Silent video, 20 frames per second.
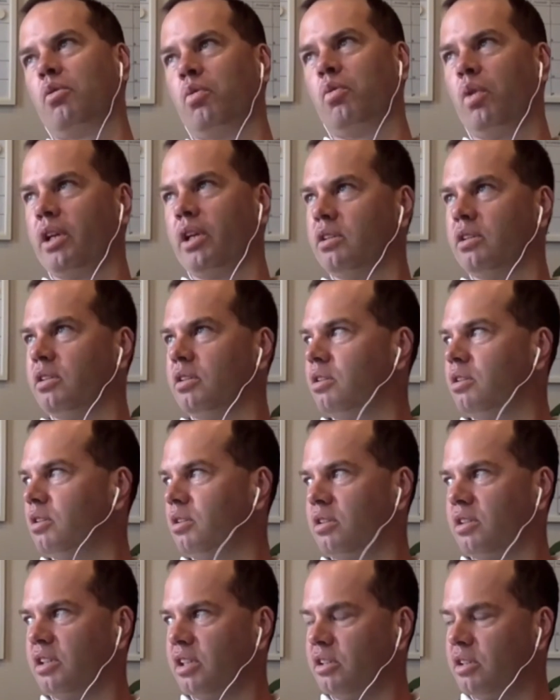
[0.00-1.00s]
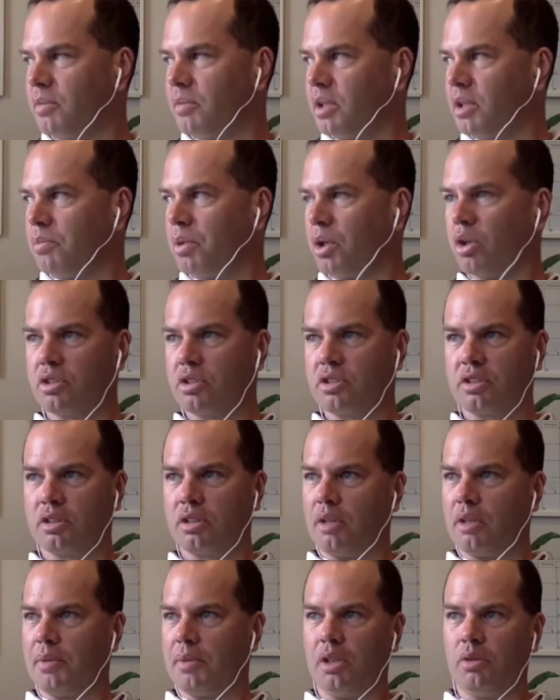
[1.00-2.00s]
what it did to me
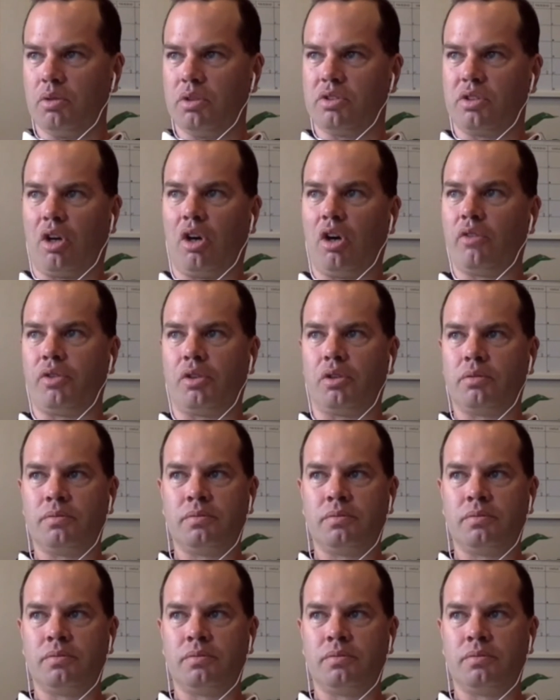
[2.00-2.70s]
personally. I mean, it was awful.